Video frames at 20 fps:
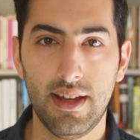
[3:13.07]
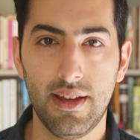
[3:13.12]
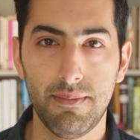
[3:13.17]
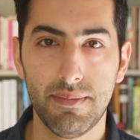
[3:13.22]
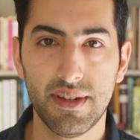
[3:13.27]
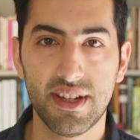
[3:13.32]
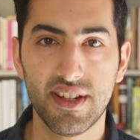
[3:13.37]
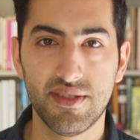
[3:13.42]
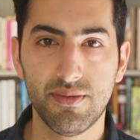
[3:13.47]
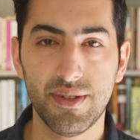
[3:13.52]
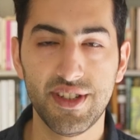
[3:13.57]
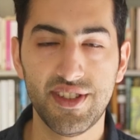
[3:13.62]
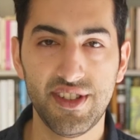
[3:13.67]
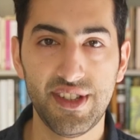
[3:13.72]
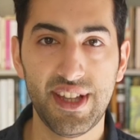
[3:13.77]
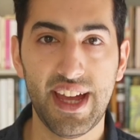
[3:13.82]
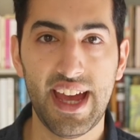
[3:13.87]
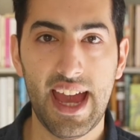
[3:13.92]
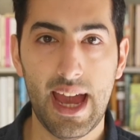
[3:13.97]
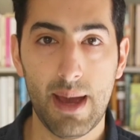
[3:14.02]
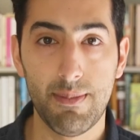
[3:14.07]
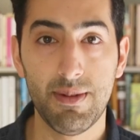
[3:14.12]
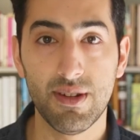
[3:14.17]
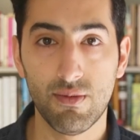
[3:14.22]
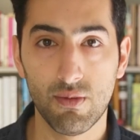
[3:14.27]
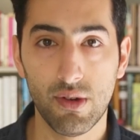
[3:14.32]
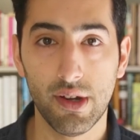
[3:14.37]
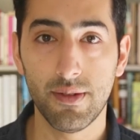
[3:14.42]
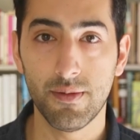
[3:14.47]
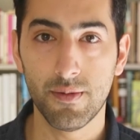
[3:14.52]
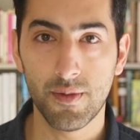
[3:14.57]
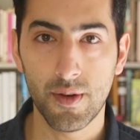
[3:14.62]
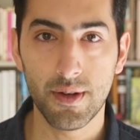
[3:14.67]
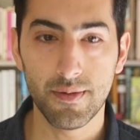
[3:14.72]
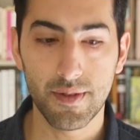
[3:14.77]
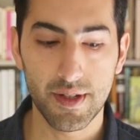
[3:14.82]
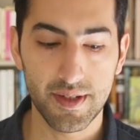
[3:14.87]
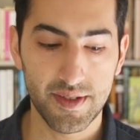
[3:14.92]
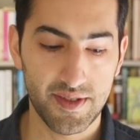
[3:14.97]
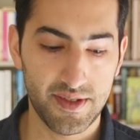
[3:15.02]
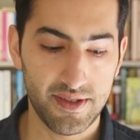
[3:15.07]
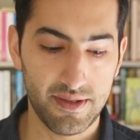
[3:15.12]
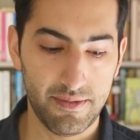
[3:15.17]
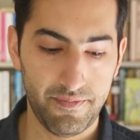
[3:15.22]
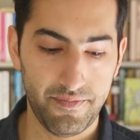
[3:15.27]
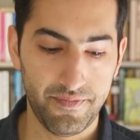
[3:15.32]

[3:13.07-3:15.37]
because we see that happening right in front of us.